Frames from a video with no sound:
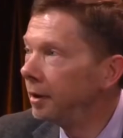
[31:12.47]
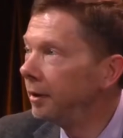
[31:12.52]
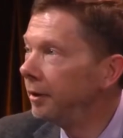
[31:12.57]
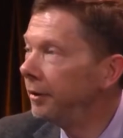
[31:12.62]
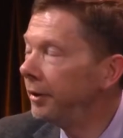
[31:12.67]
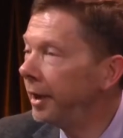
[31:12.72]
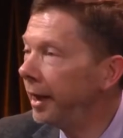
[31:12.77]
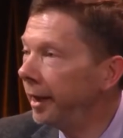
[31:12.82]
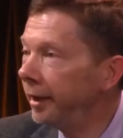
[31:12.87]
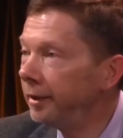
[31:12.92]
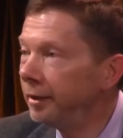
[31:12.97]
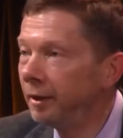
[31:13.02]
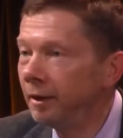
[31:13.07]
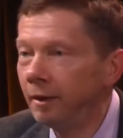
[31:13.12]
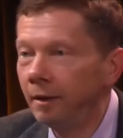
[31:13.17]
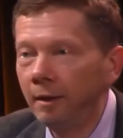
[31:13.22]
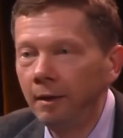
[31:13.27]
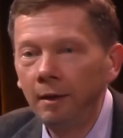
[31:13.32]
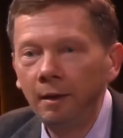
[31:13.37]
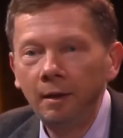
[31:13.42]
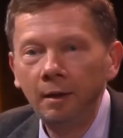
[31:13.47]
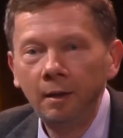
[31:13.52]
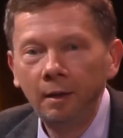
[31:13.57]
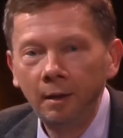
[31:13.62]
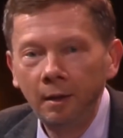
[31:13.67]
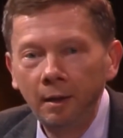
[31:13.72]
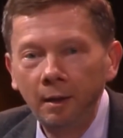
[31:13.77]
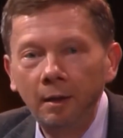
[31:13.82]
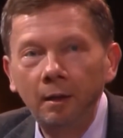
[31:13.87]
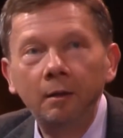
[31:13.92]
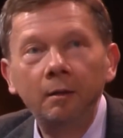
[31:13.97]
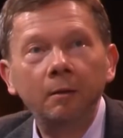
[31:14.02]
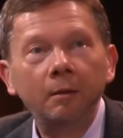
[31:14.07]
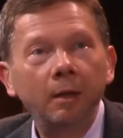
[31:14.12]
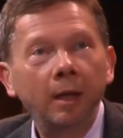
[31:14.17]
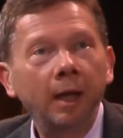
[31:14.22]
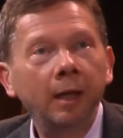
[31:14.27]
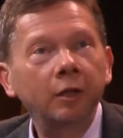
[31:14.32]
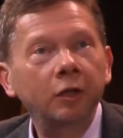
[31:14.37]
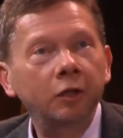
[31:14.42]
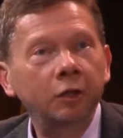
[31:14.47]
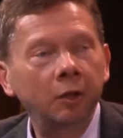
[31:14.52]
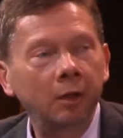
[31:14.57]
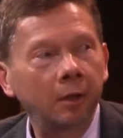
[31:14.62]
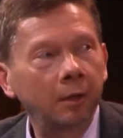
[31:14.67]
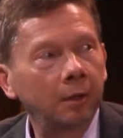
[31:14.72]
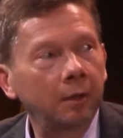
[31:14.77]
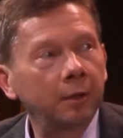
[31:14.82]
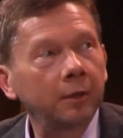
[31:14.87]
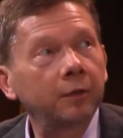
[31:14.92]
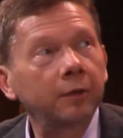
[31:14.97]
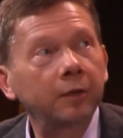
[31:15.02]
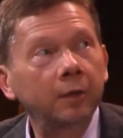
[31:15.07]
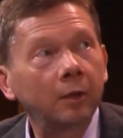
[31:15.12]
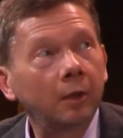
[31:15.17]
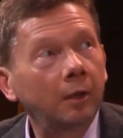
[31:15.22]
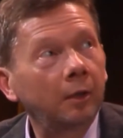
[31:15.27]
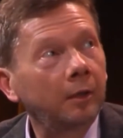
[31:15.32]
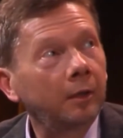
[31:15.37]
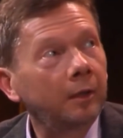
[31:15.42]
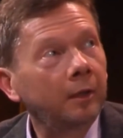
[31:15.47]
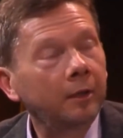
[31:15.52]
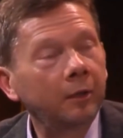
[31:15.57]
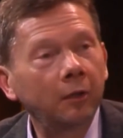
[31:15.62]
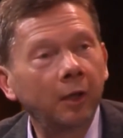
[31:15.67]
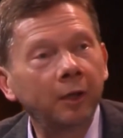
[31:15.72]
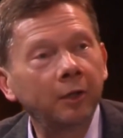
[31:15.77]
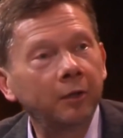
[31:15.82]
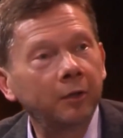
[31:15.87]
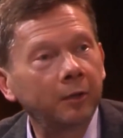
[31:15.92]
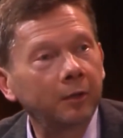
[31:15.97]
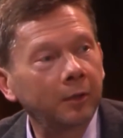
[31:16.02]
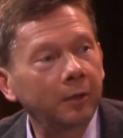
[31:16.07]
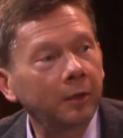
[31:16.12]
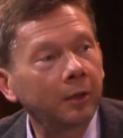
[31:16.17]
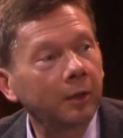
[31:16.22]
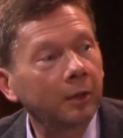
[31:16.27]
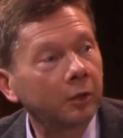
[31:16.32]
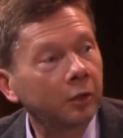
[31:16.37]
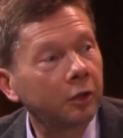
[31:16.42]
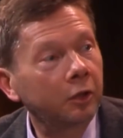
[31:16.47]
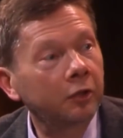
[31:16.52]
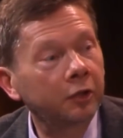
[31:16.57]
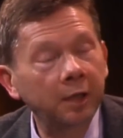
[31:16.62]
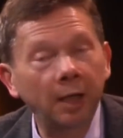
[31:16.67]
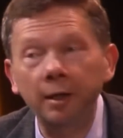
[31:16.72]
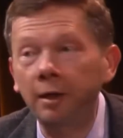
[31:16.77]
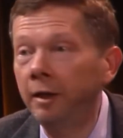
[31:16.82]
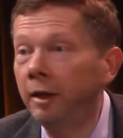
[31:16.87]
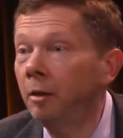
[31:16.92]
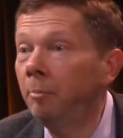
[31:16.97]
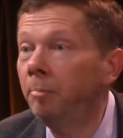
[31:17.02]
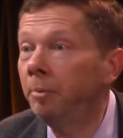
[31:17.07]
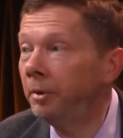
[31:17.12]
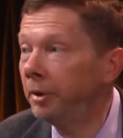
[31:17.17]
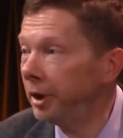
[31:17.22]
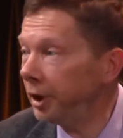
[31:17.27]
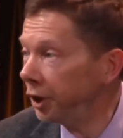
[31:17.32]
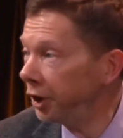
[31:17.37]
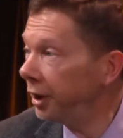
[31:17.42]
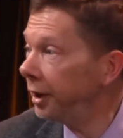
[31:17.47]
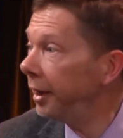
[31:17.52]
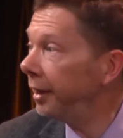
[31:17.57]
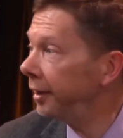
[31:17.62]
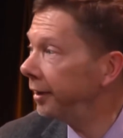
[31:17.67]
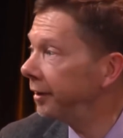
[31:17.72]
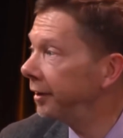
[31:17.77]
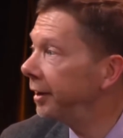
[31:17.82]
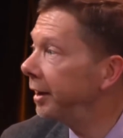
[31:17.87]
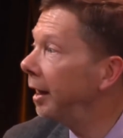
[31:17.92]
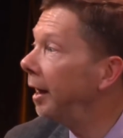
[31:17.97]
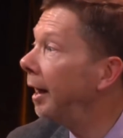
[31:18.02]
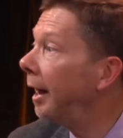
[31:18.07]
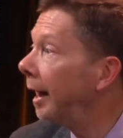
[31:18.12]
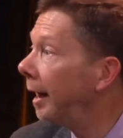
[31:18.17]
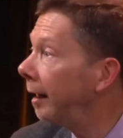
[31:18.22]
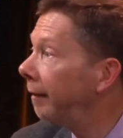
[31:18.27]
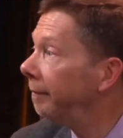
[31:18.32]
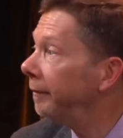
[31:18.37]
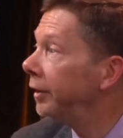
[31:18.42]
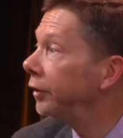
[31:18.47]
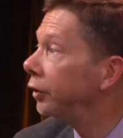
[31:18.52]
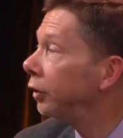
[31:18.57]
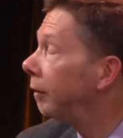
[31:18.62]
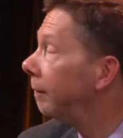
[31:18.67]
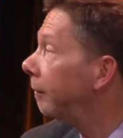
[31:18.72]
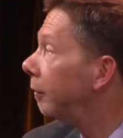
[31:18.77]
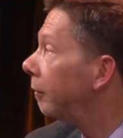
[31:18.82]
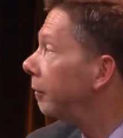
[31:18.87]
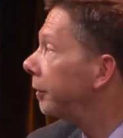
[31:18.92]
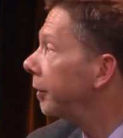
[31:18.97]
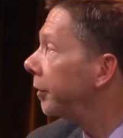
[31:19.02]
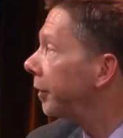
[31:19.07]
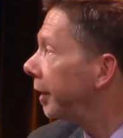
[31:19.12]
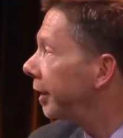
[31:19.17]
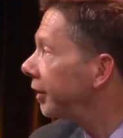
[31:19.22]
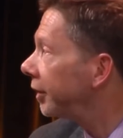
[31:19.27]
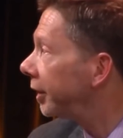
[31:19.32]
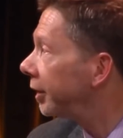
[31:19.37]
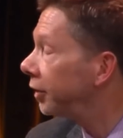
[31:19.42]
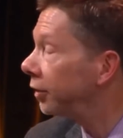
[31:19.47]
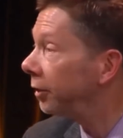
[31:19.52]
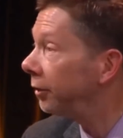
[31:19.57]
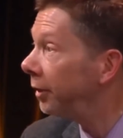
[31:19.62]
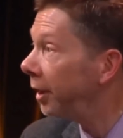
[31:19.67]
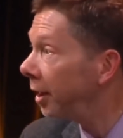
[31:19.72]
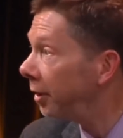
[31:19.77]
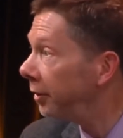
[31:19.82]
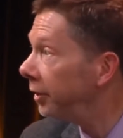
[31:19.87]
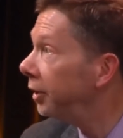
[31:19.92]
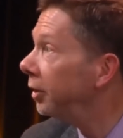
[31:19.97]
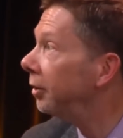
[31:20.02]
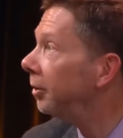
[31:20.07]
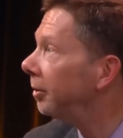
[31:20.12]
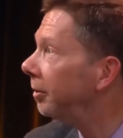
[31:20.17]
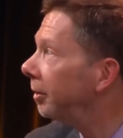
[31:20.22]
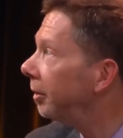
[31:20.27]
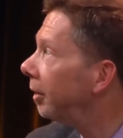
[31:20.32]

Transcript: that, externals, and you suddenly appreciate the aliveness of all the things that surround you.